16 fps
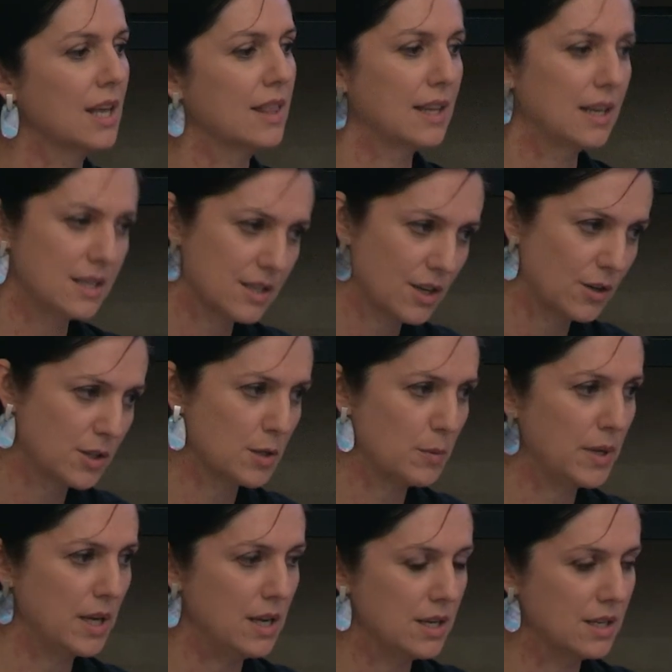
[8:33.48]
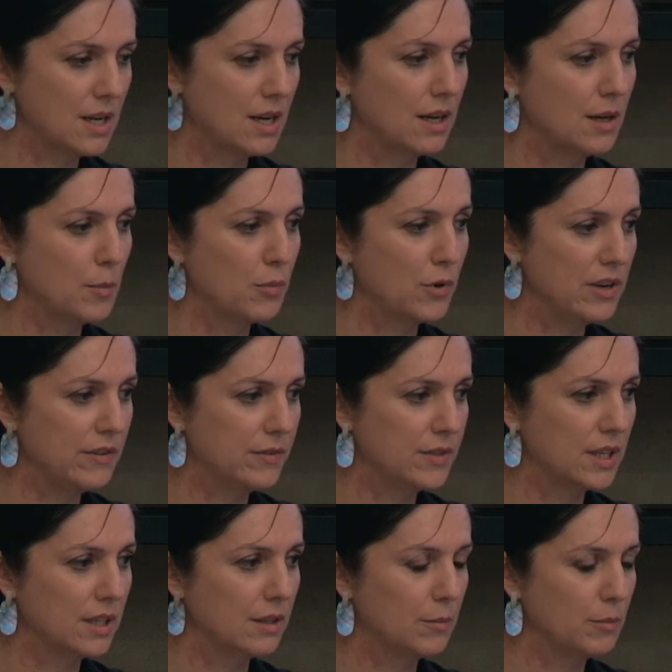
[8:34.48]
That is going to be
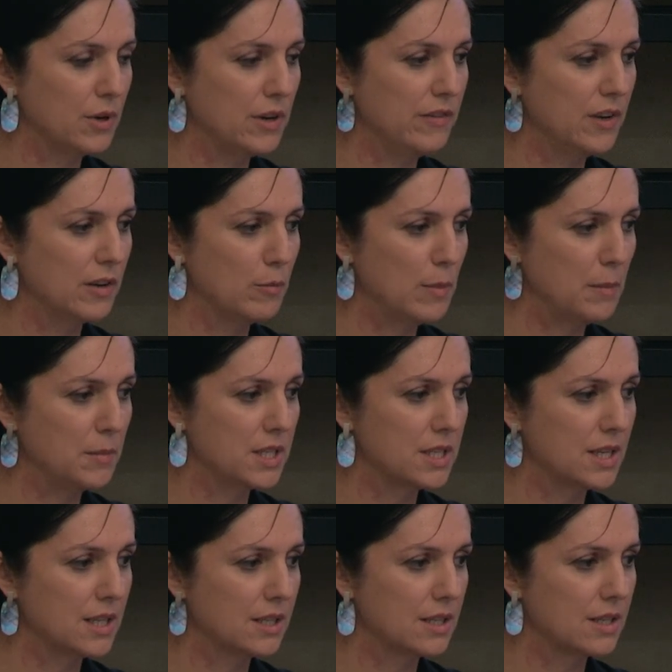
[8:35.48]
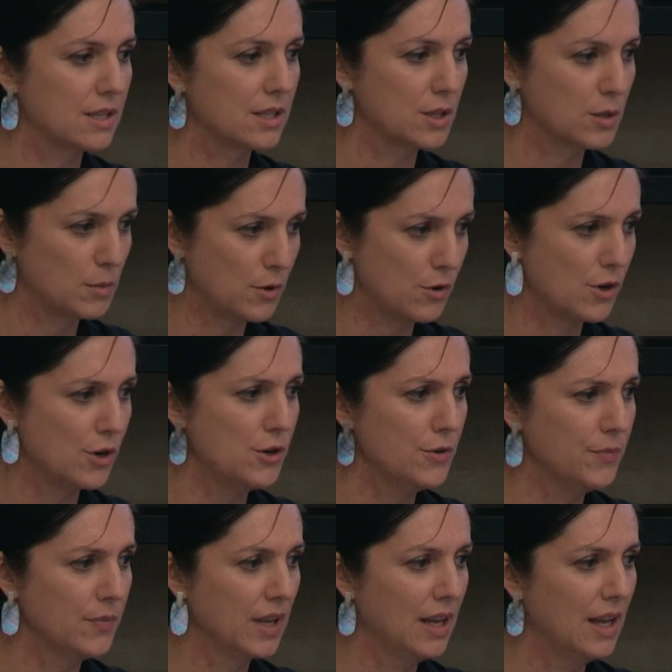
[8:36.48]
briefing of Member States
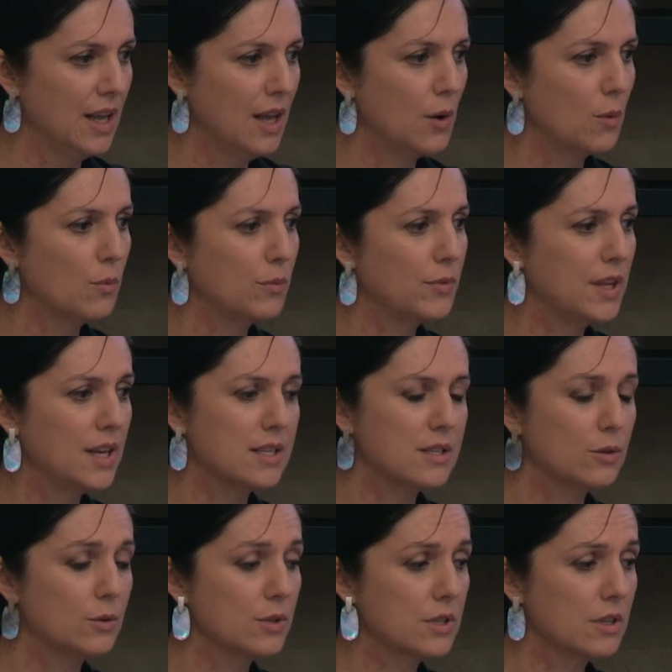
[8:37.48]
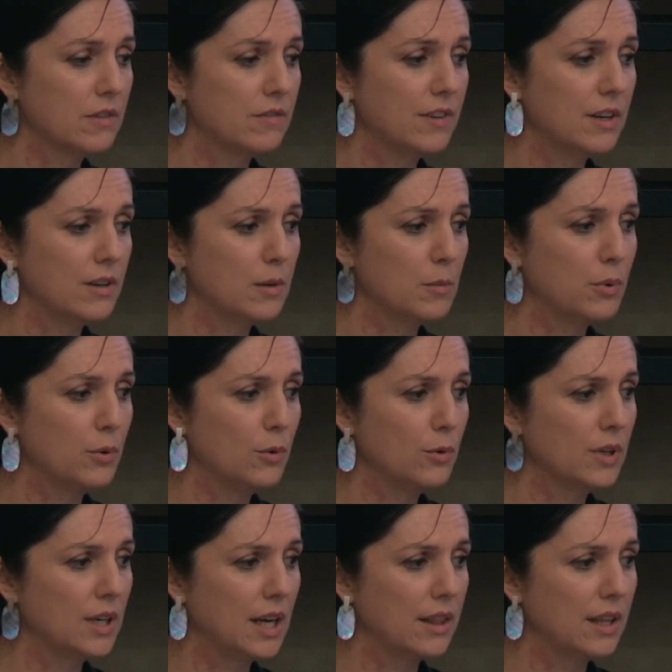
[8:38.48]
tomorrow. There's also very
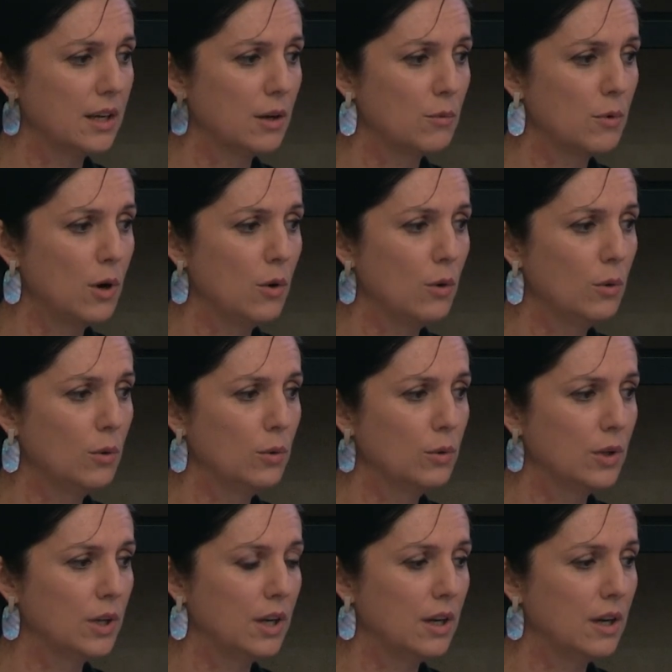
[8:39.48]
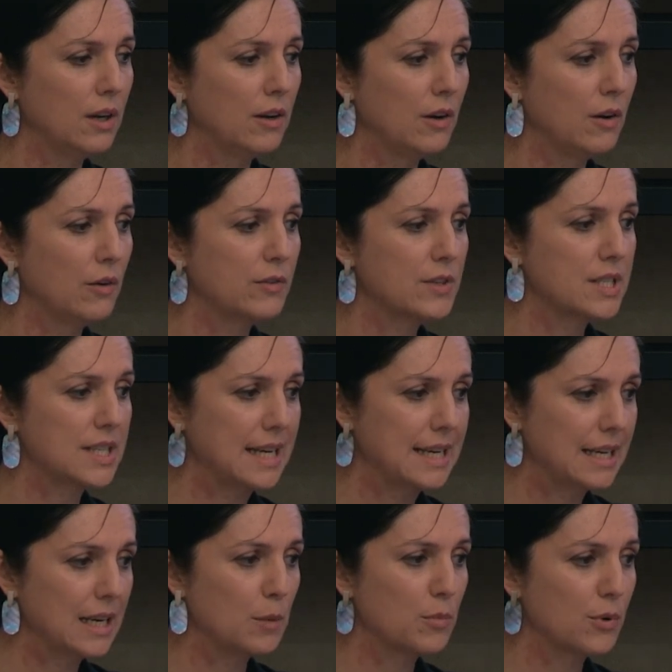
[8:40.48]
importantly, I think, a role of
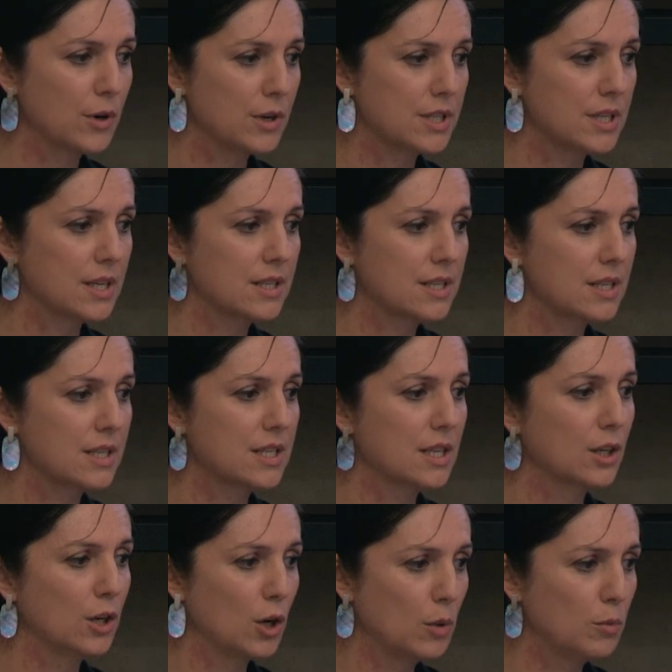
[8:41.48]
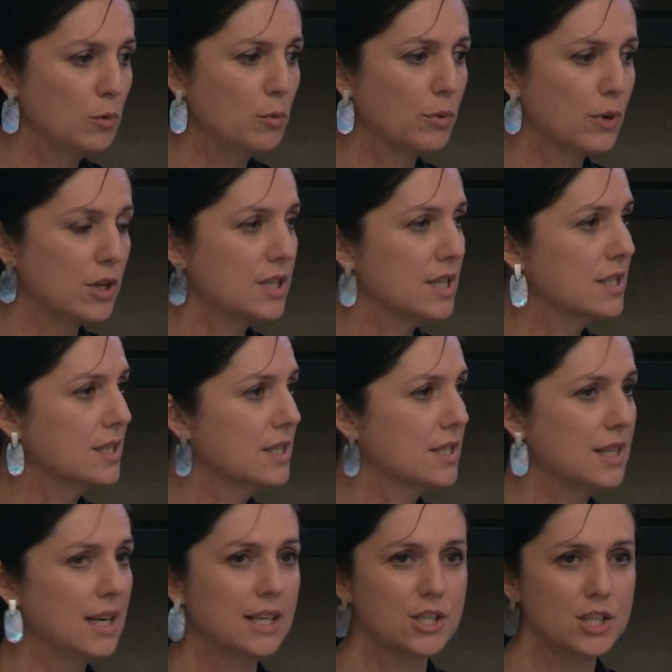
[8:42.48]
state-led processes and global processes
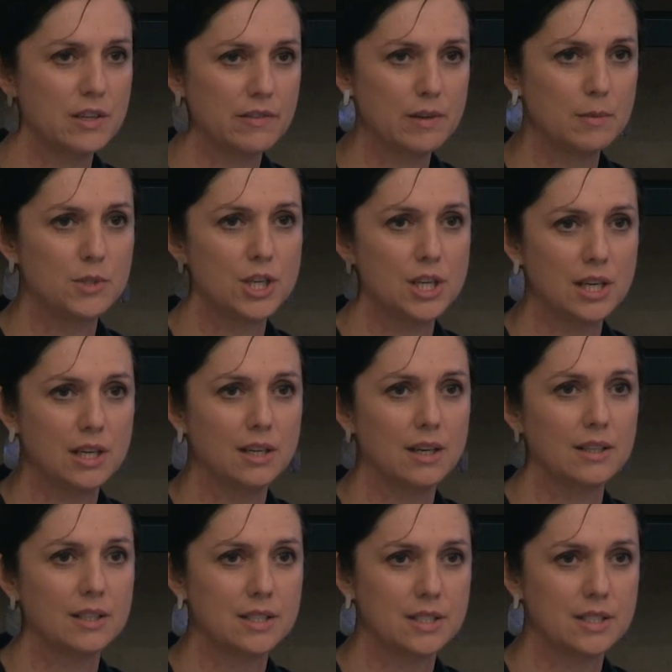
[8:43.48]
like GFMG